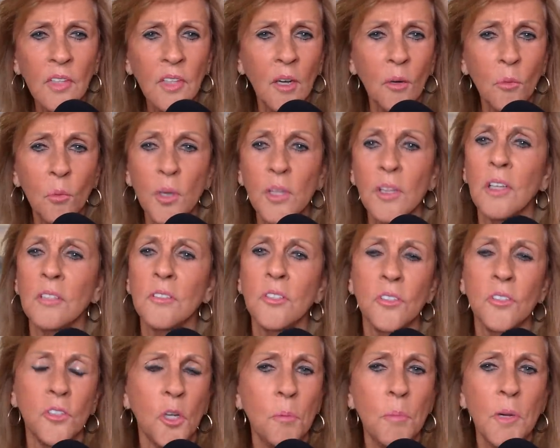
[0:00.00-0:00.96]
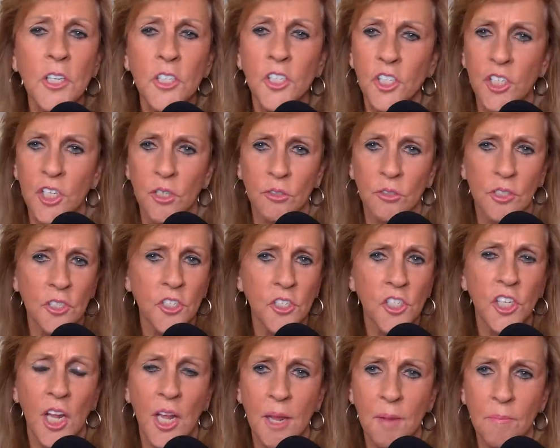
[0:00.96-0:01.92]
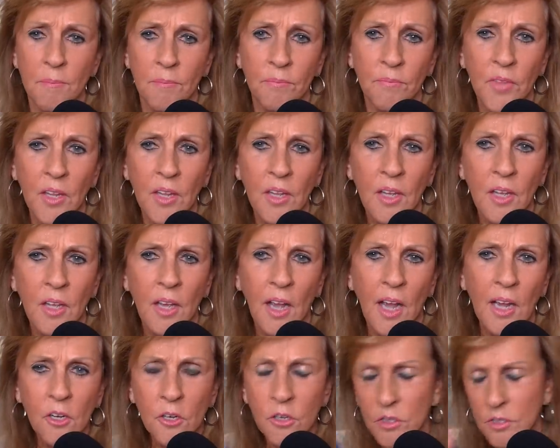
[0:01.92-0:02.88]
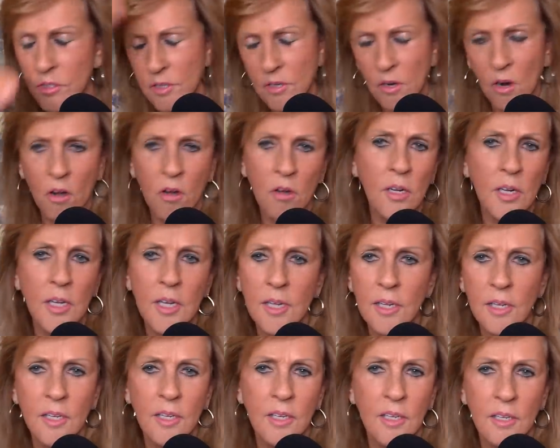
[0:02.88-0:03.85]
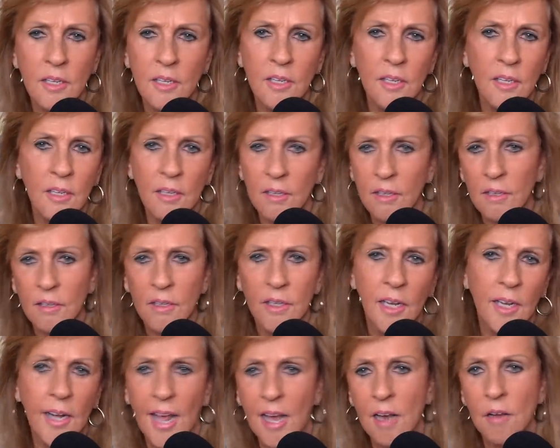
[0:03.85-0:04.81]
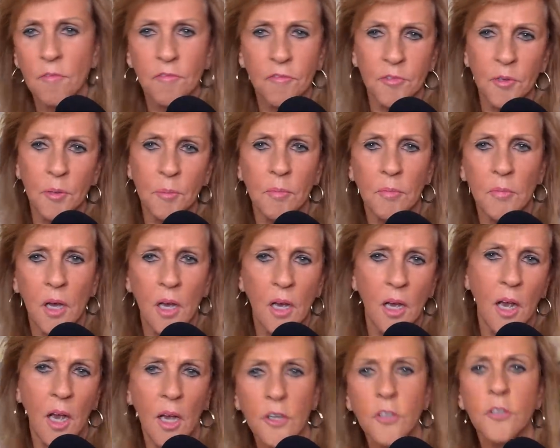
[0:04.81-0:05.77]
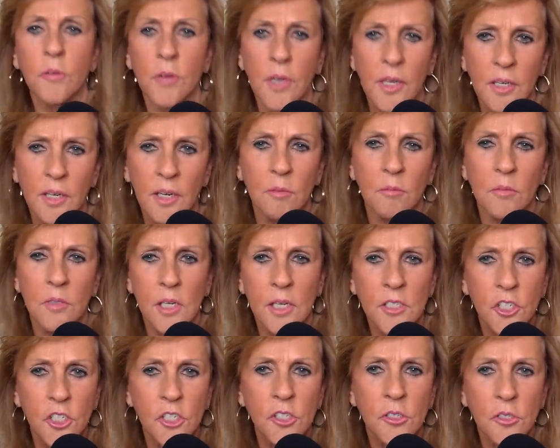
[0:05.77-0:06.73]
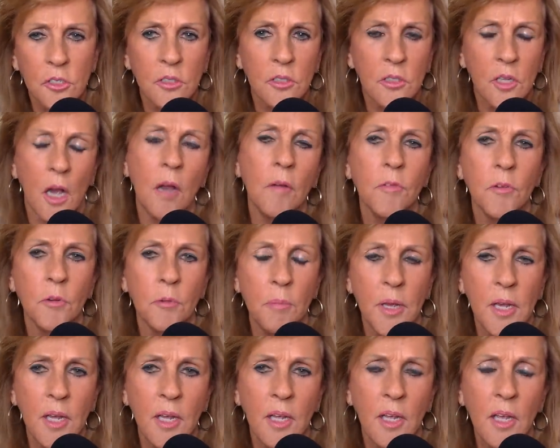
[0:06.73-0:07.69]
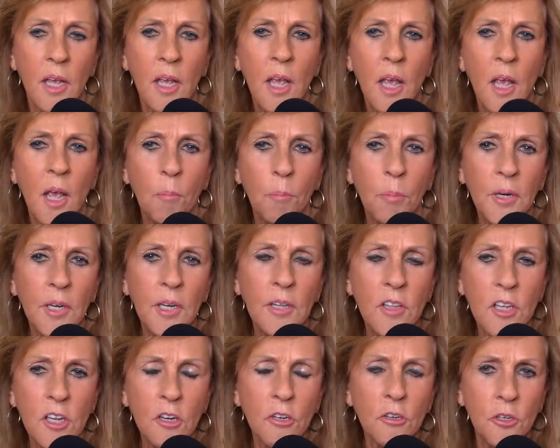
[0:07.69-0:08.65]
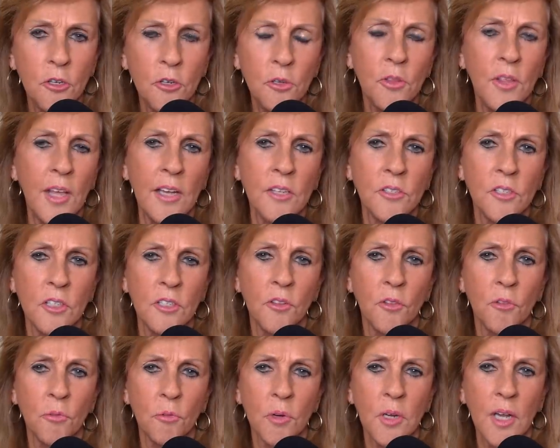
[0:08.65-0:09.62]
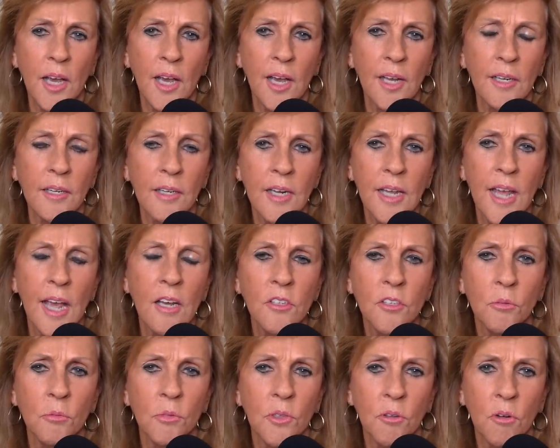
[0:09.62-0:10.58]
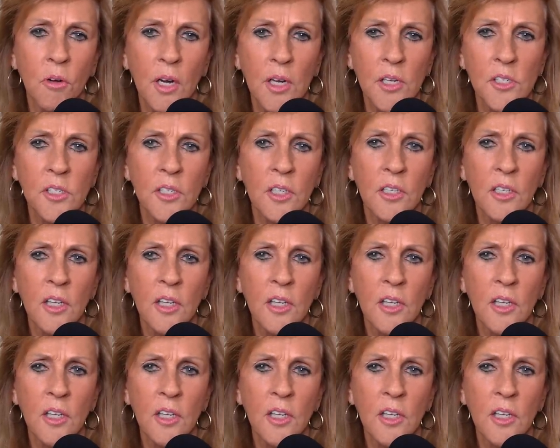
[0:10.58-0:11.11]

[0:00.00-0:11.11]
with so much guilt and shame. I couldn't hardly get out from under it. It it just covered me. But in the year 2003, I had an encounter with Christ.